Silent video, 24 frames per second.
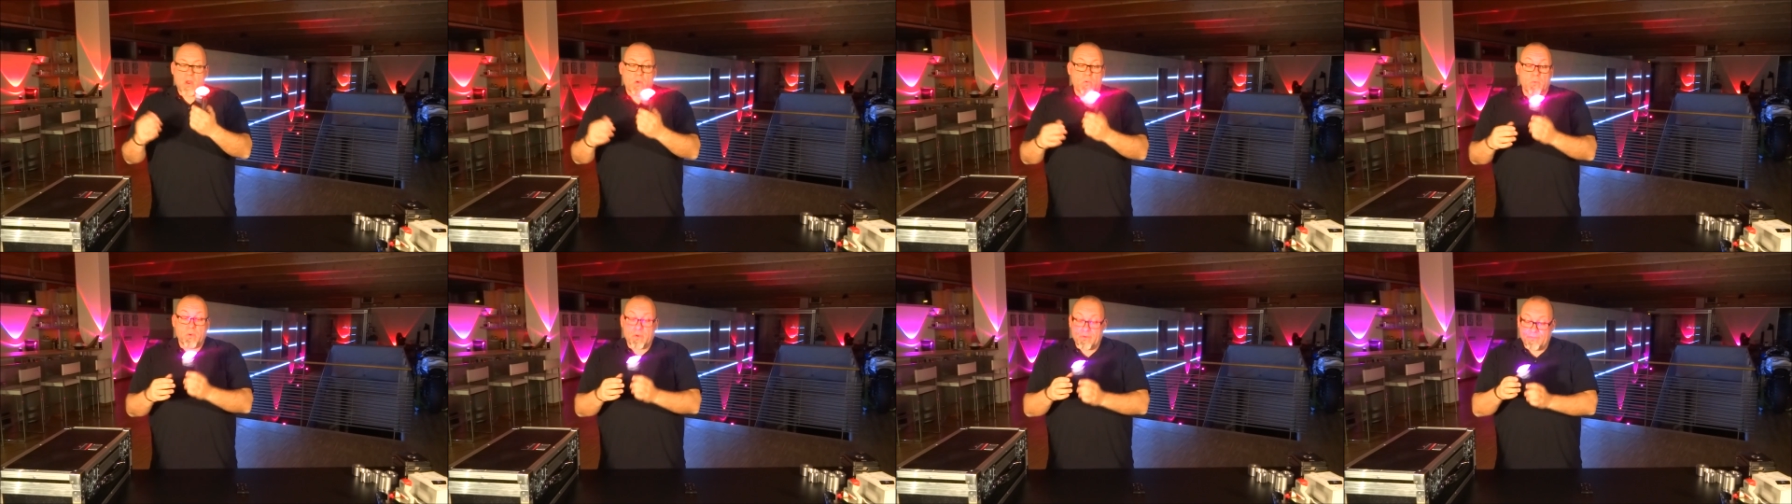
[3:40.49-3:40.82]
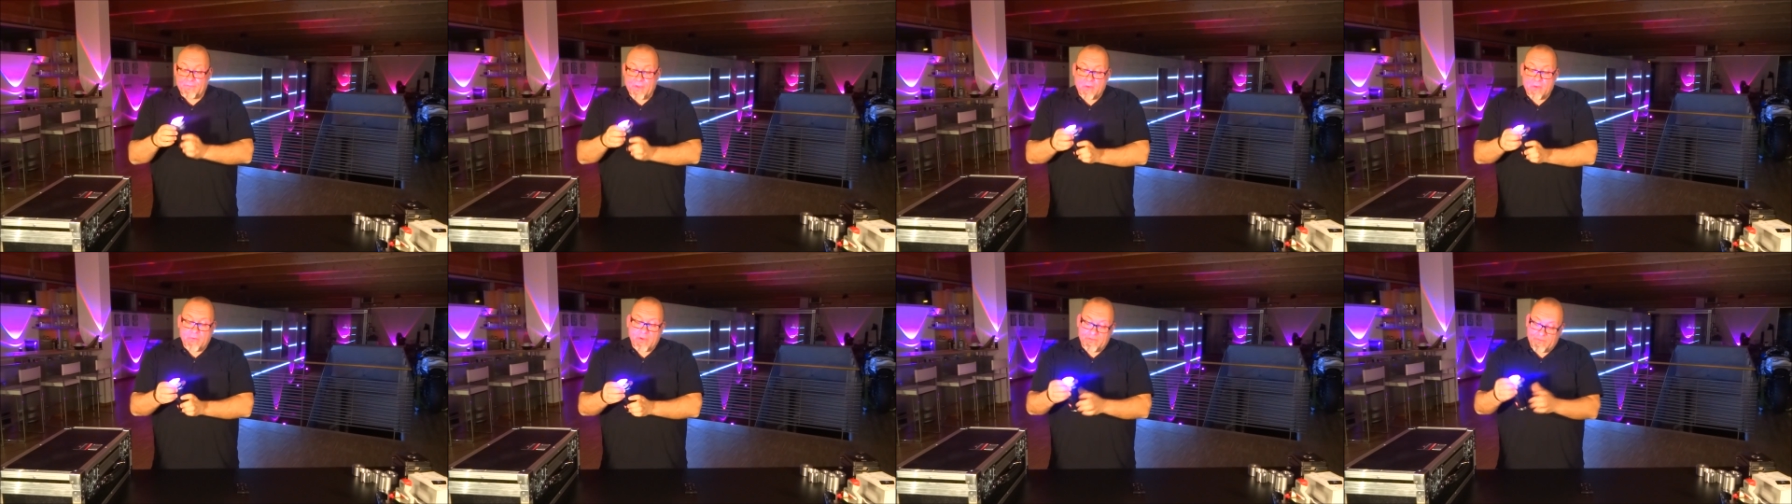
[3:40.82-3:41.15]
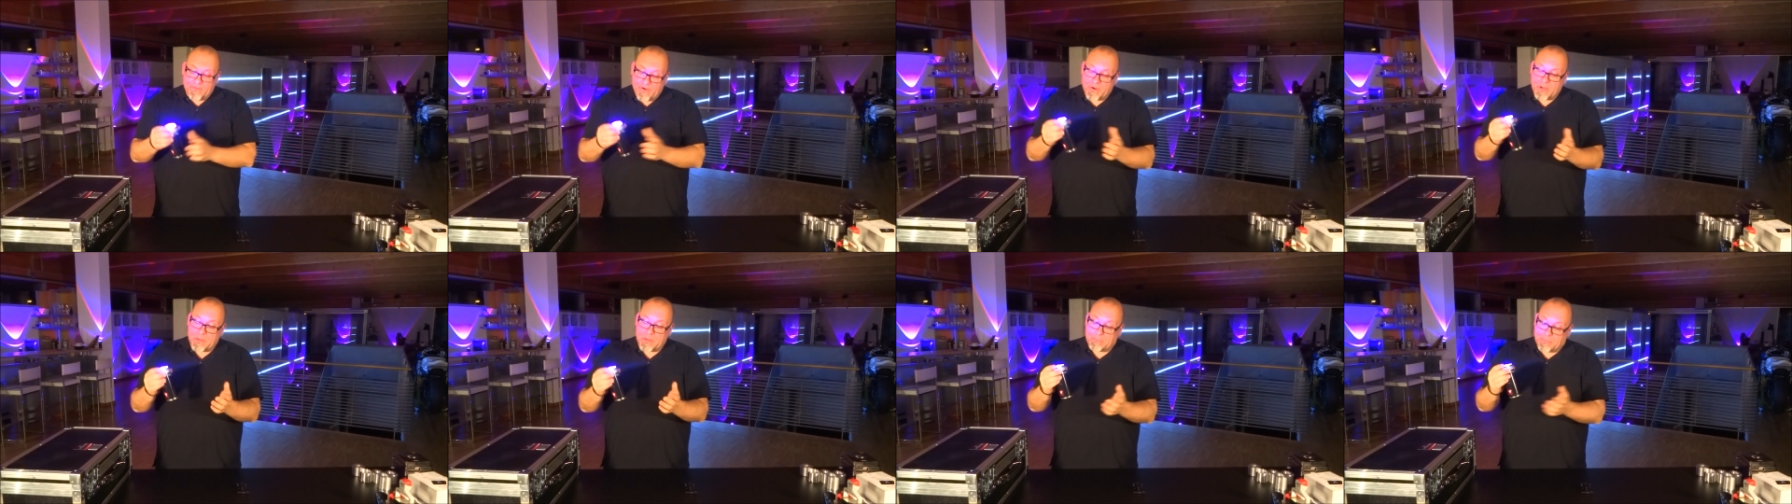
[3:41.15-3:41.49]
we're very,
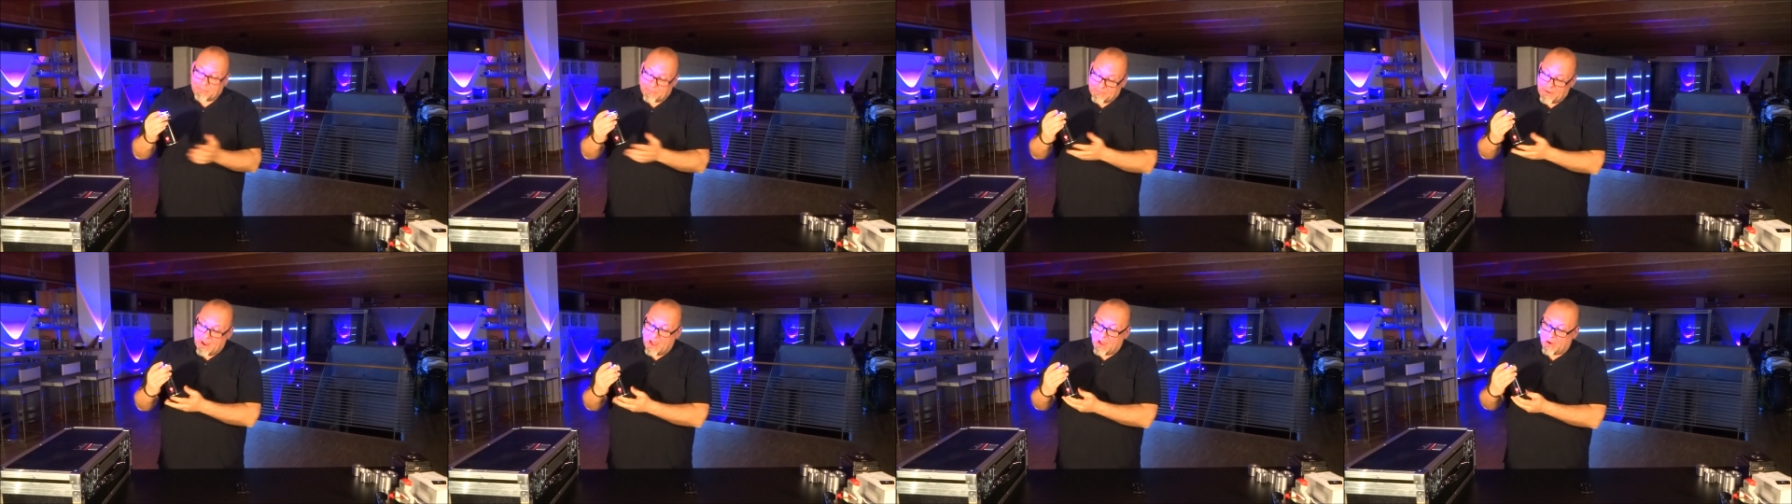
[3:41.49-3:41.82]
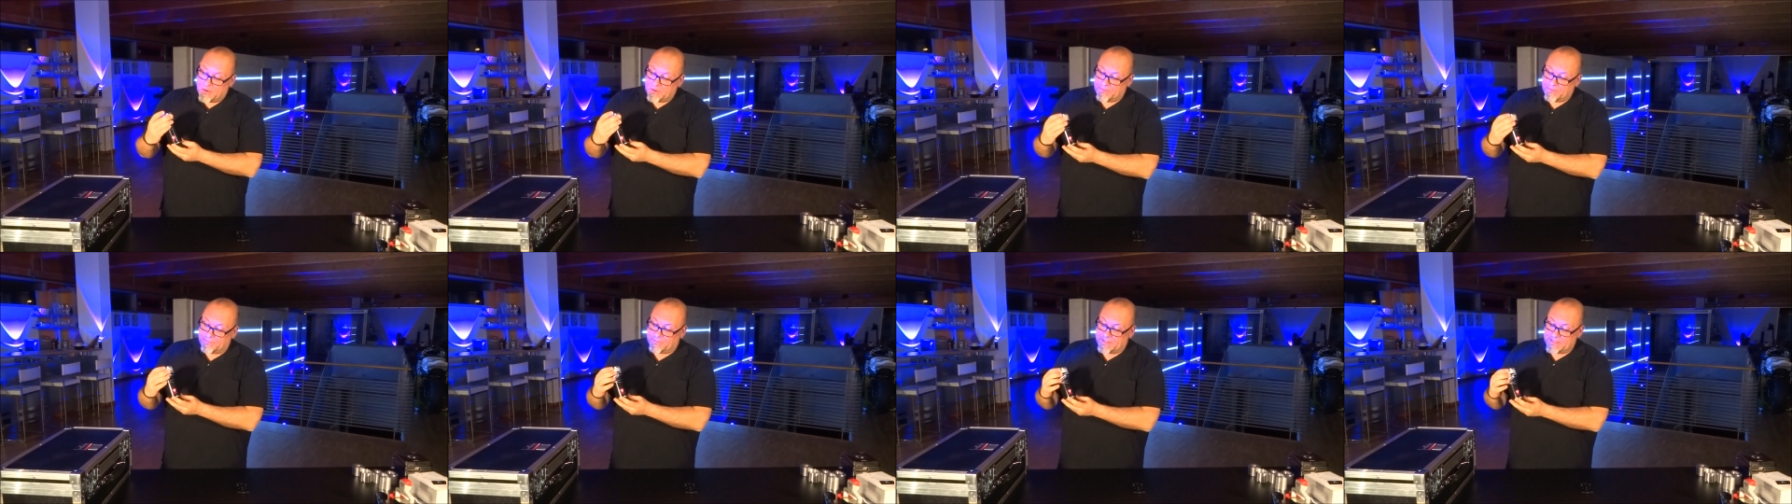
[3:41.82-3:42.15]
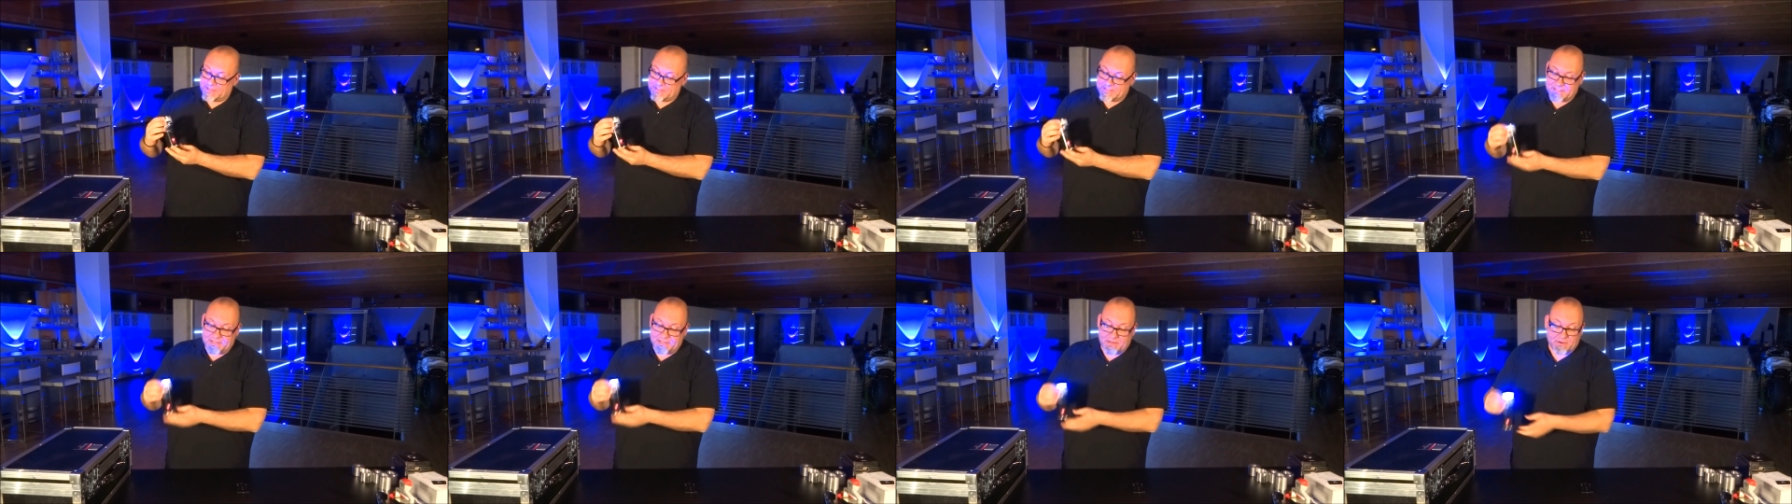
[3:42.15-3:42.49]
very proud of
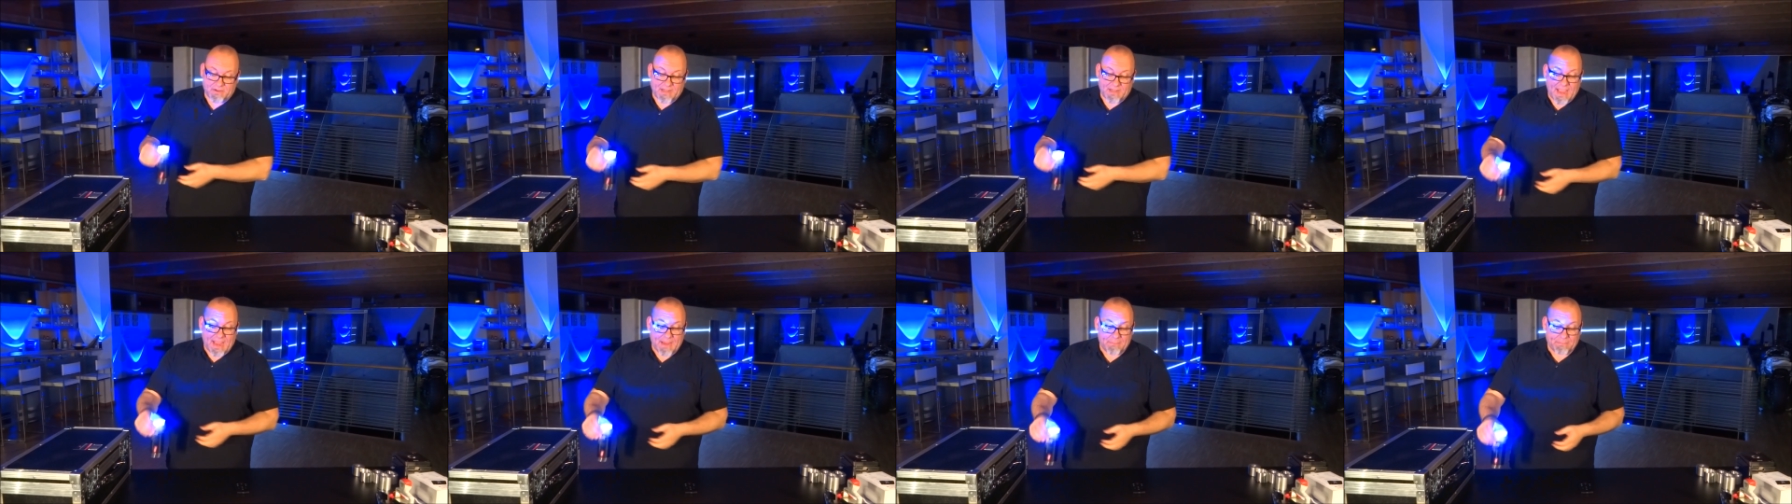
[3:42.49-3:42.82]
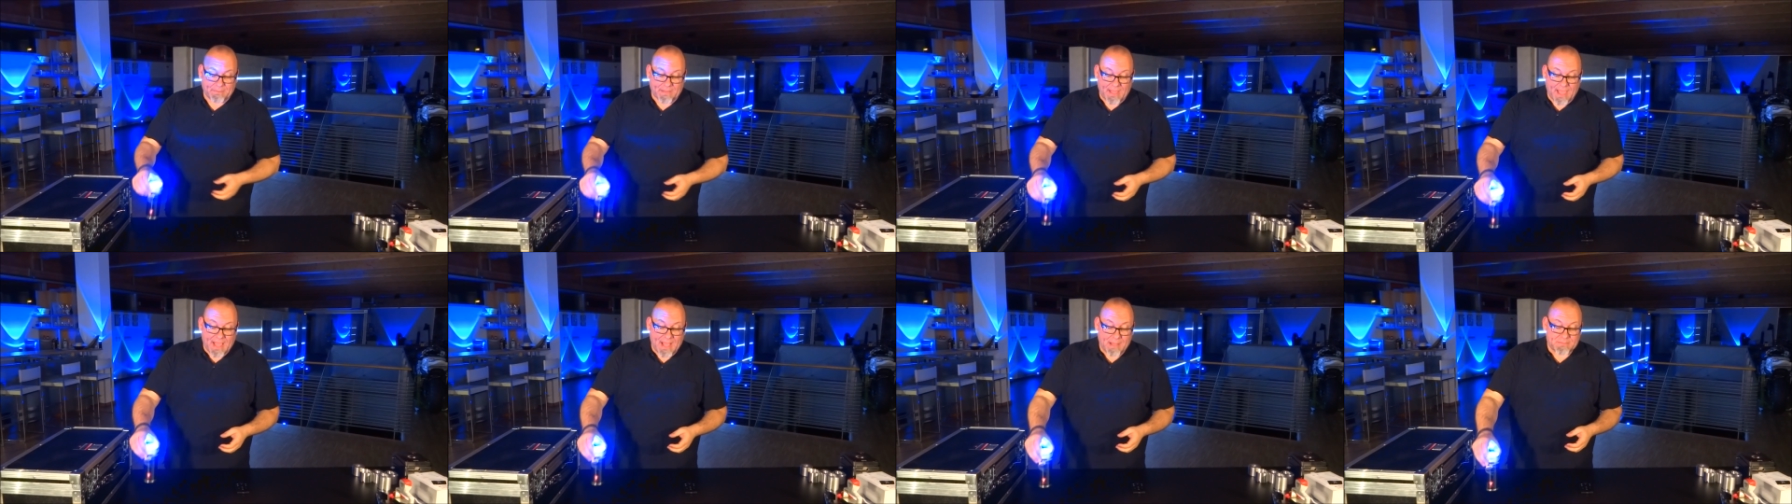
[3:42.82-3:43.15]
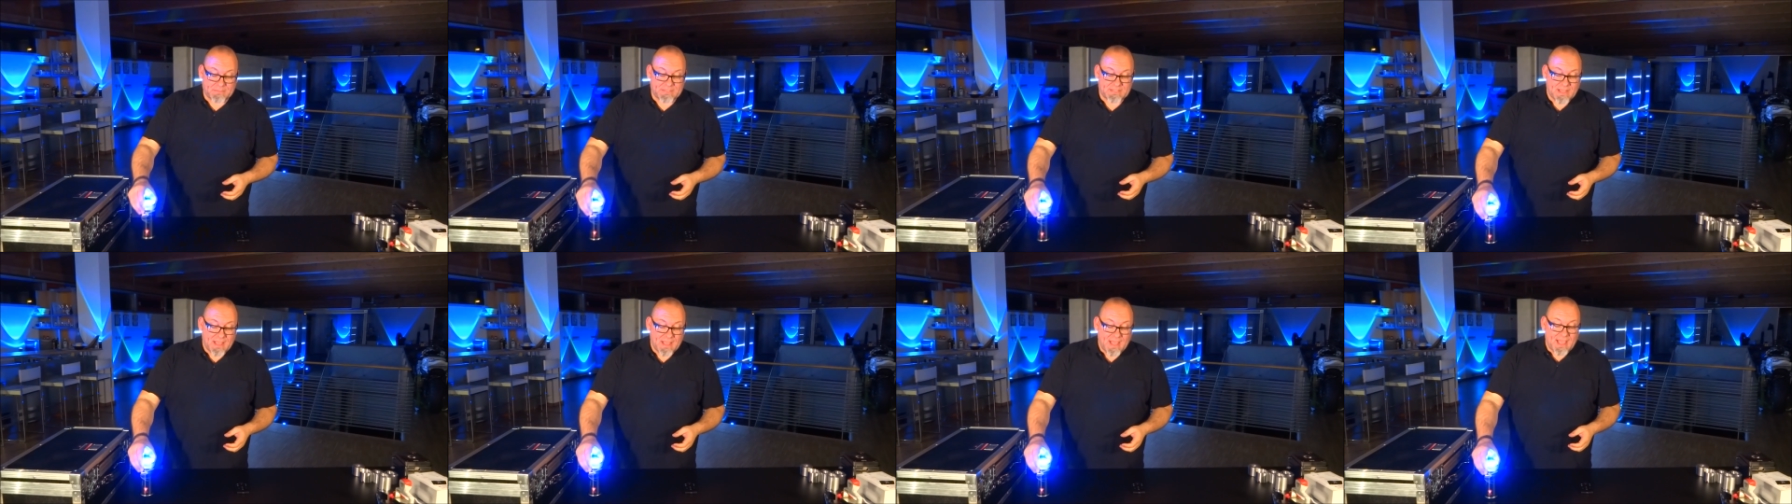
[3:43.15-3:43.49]
this here at Ape
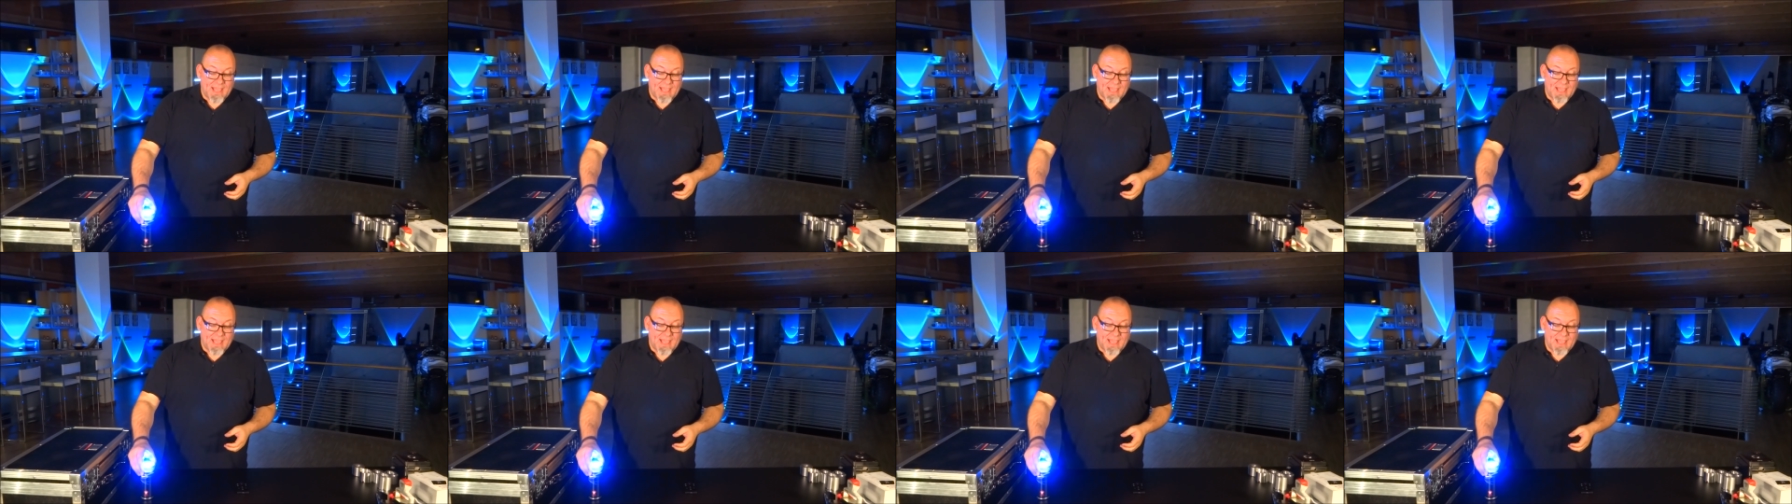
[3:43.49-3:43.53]
Labs,